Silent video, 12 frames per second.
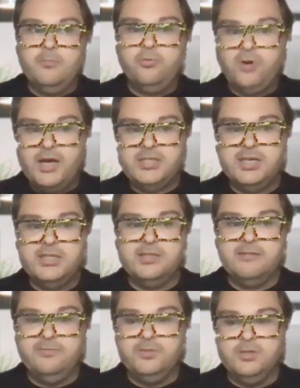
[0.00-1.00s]

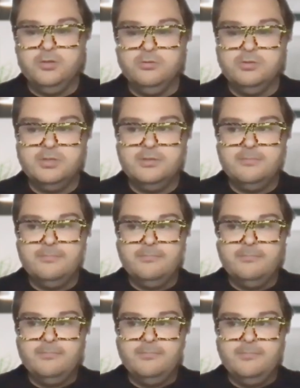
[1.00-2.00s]
processing flows
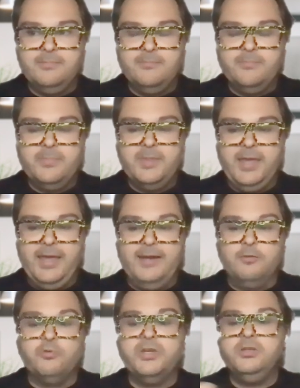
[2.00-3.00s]
in a
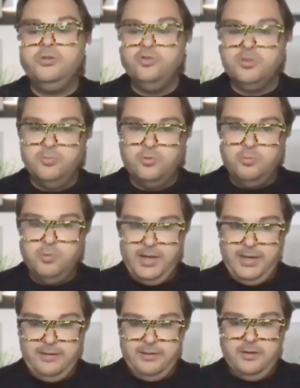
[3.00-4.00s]
reusable
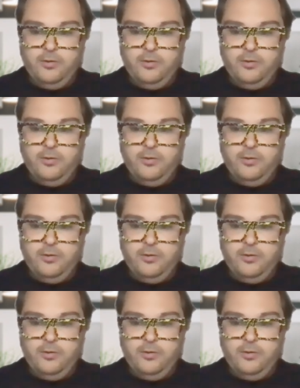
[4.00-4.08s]
way.